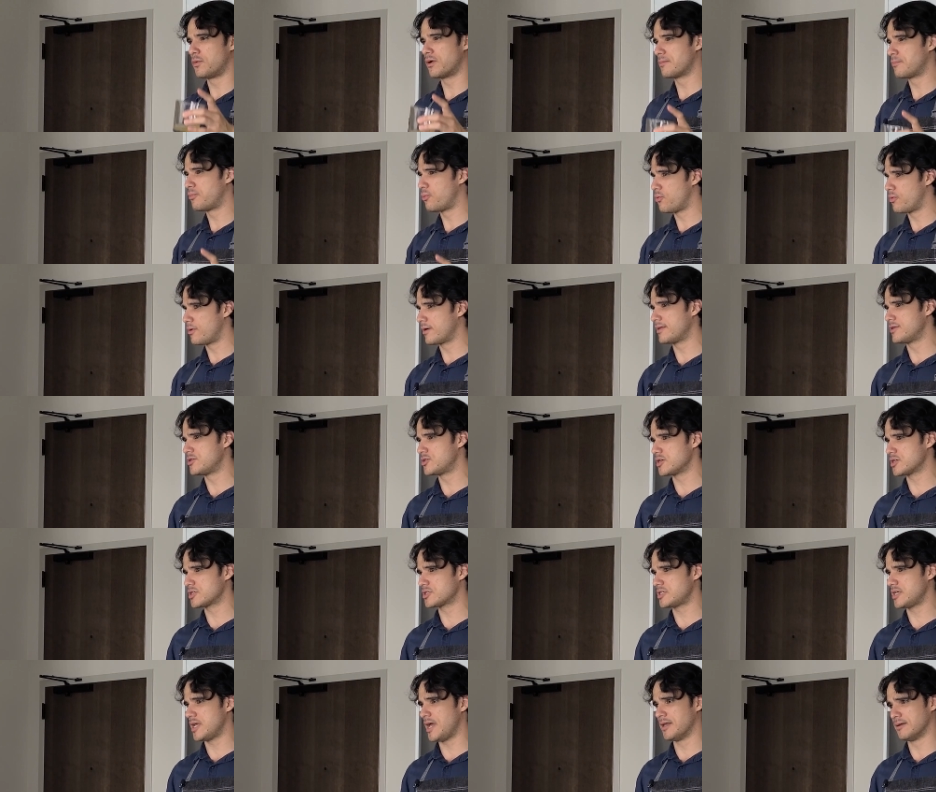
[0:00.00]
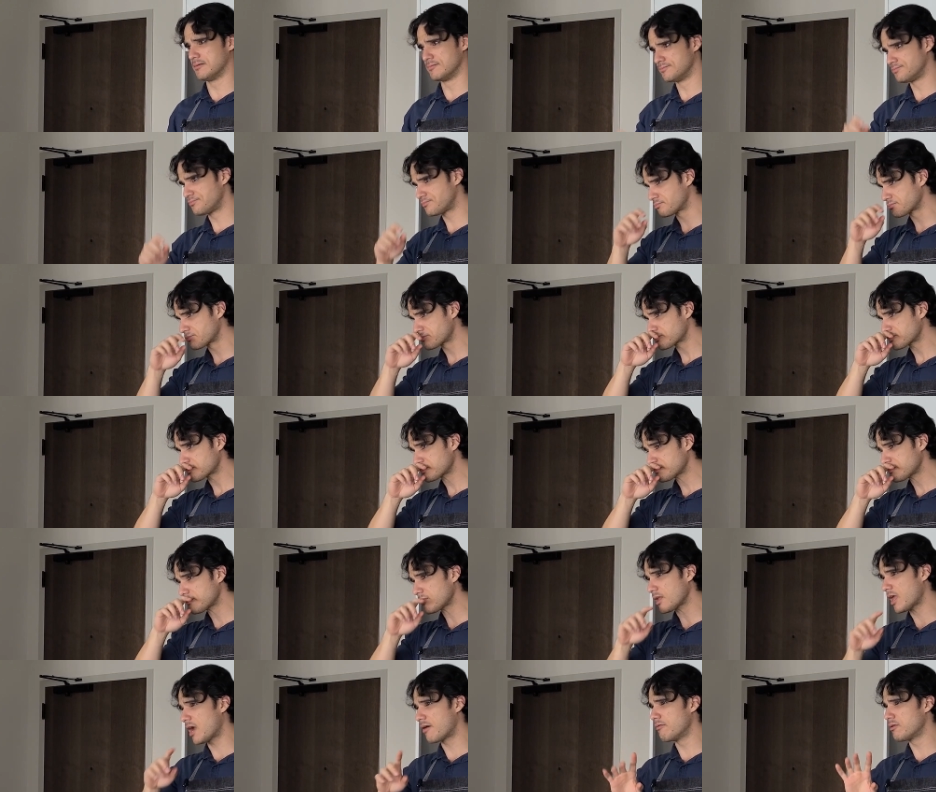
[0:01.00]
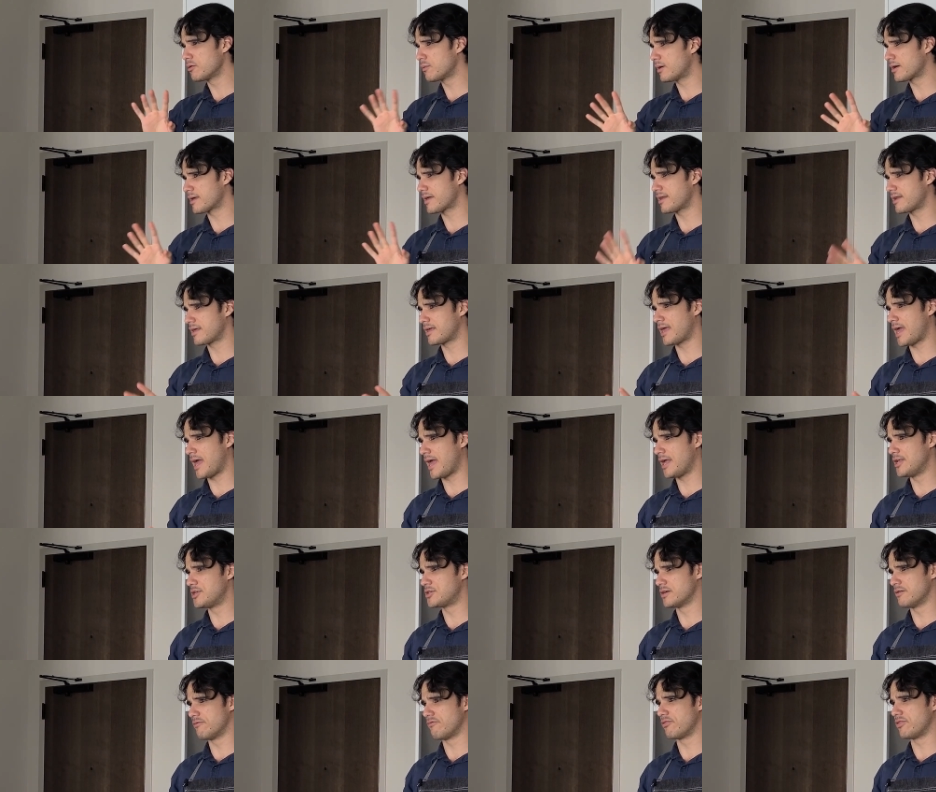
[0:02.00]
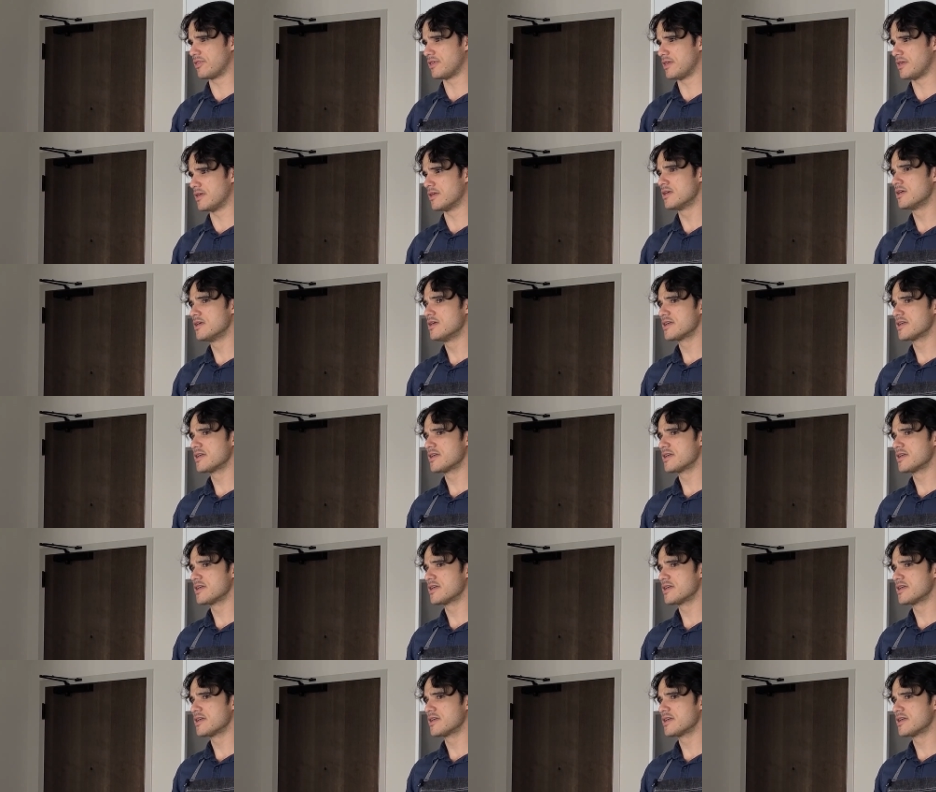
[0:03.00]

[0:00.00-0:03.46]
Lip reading: want to pour it in just yet. I really want to get a gauge of the